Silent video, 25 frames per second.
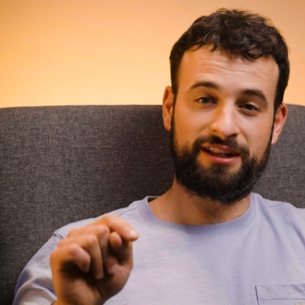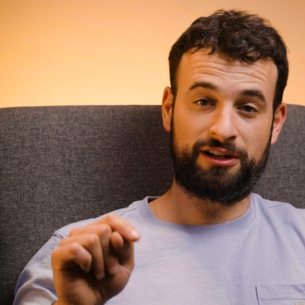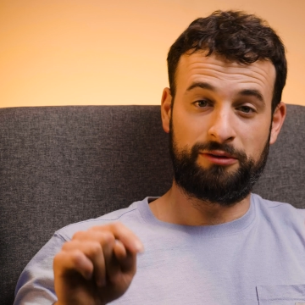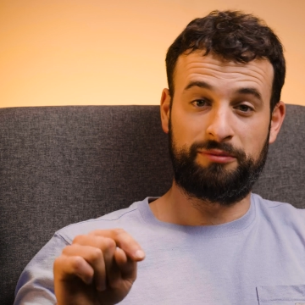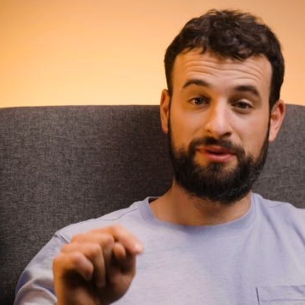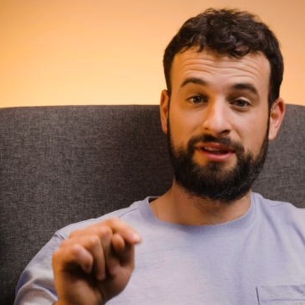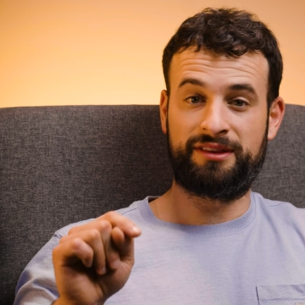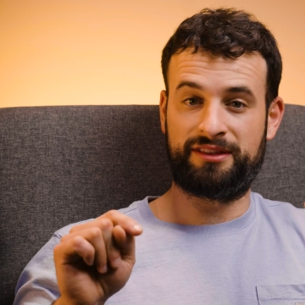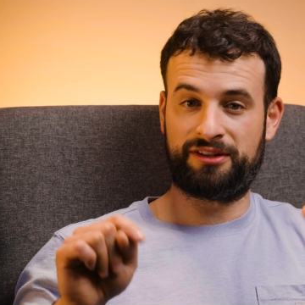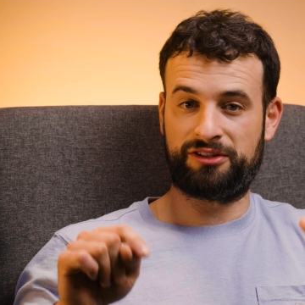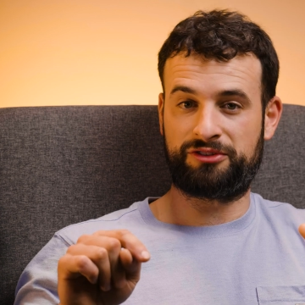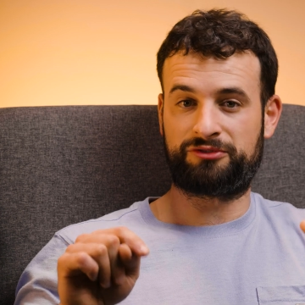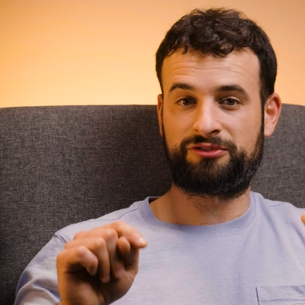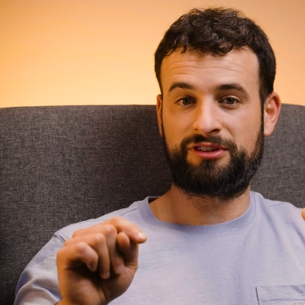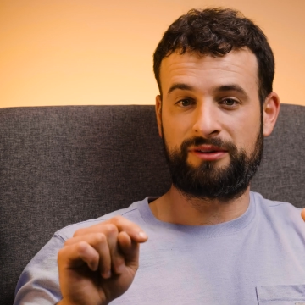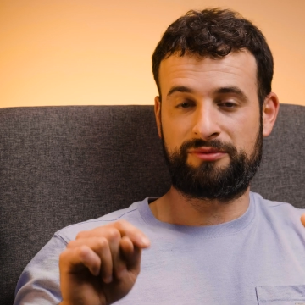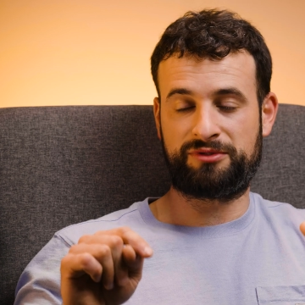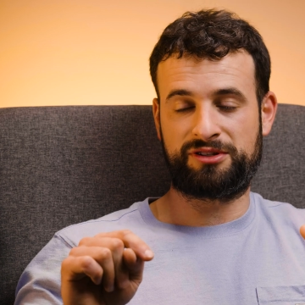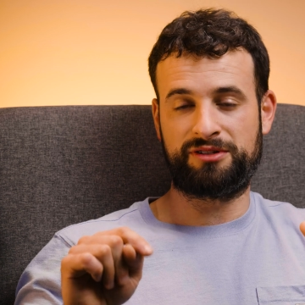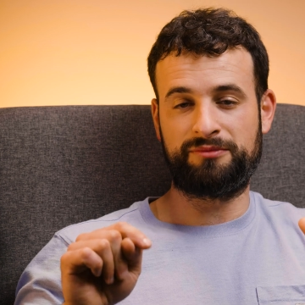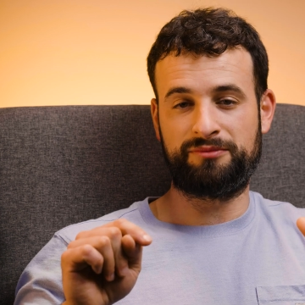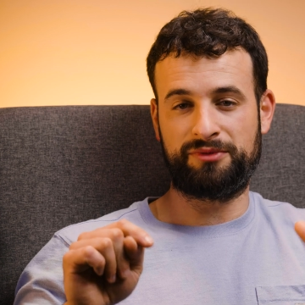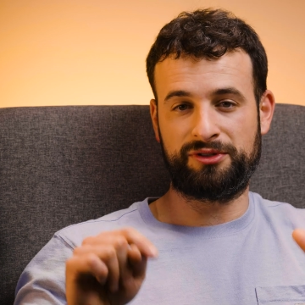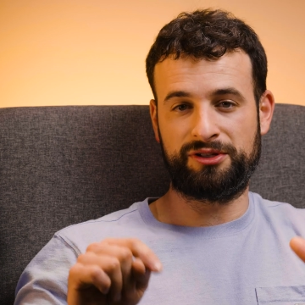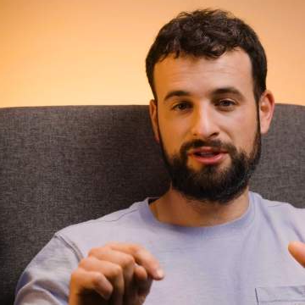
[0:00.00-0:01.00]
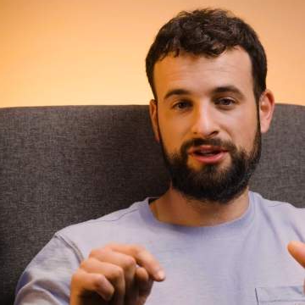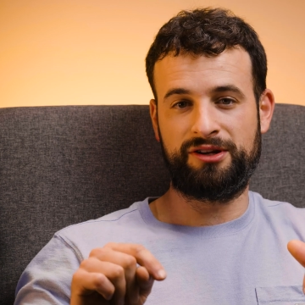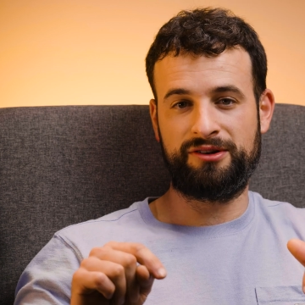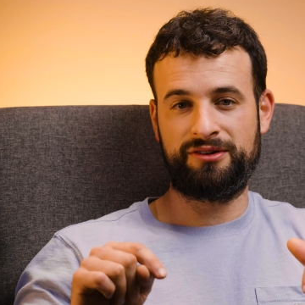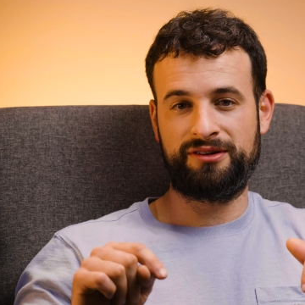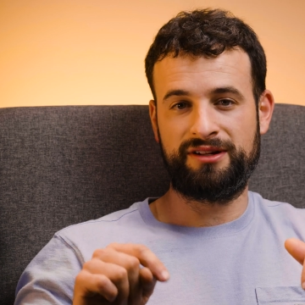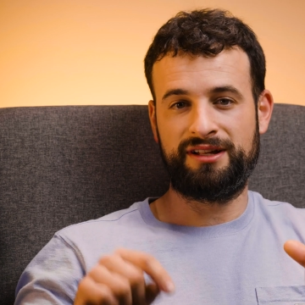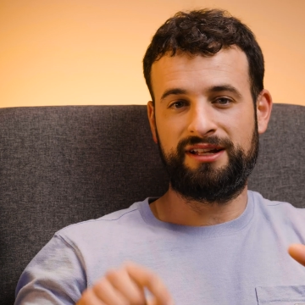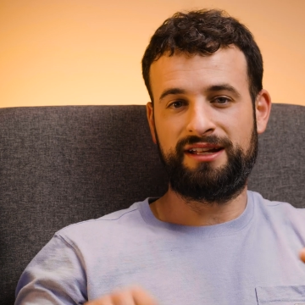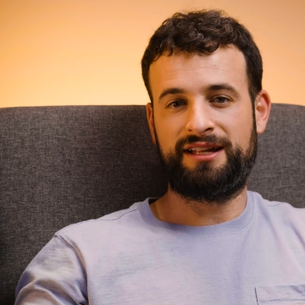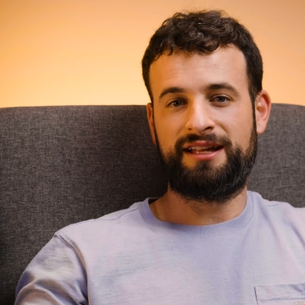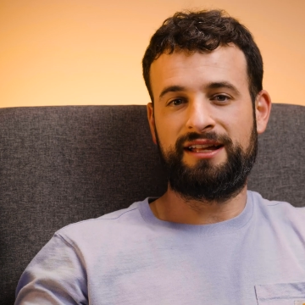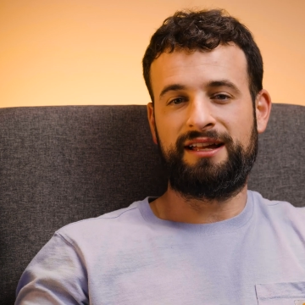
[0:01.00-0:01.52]
It'll be in the description below.
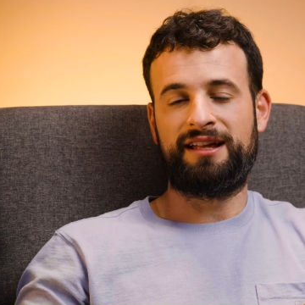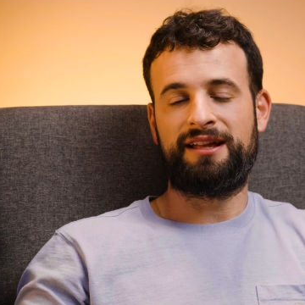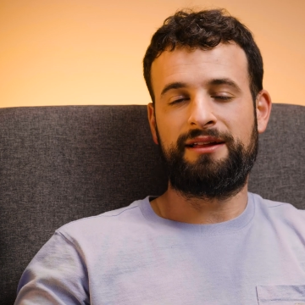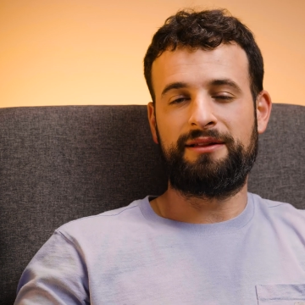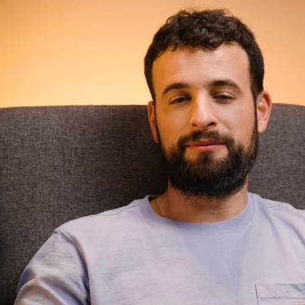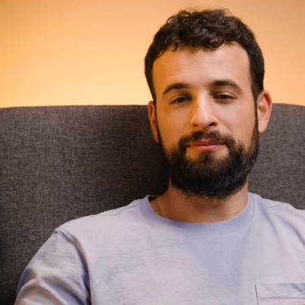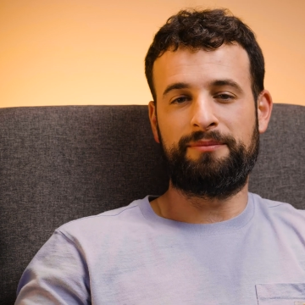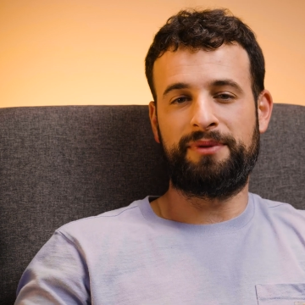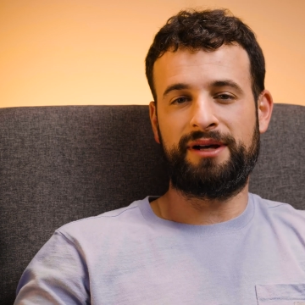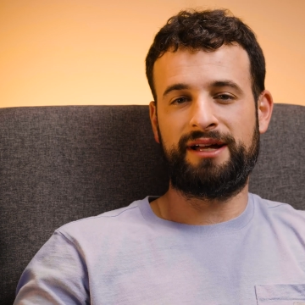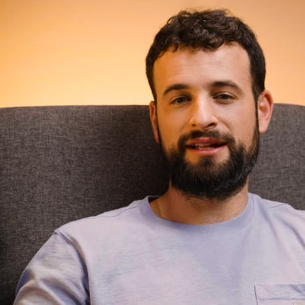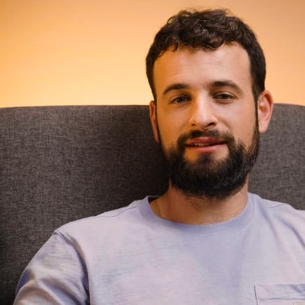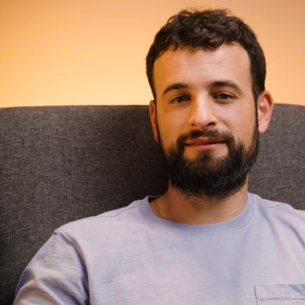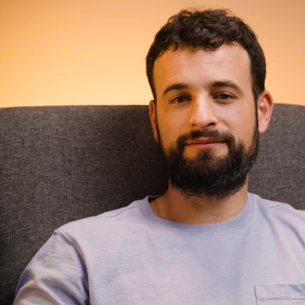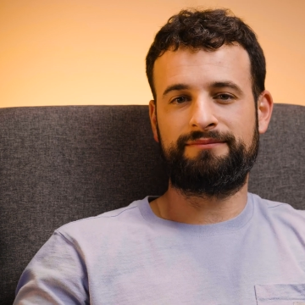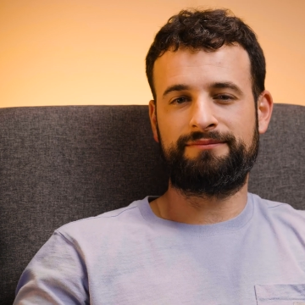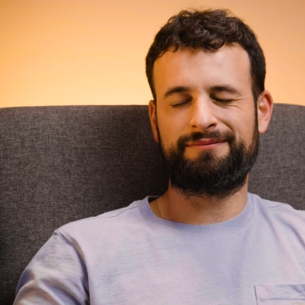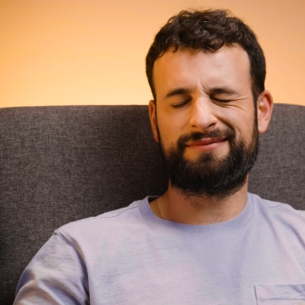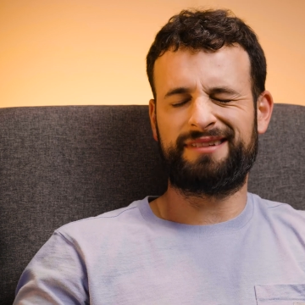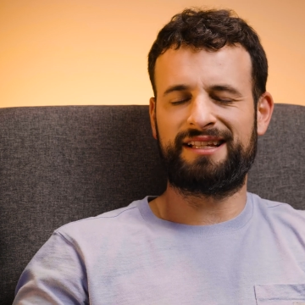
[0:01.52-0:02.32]
But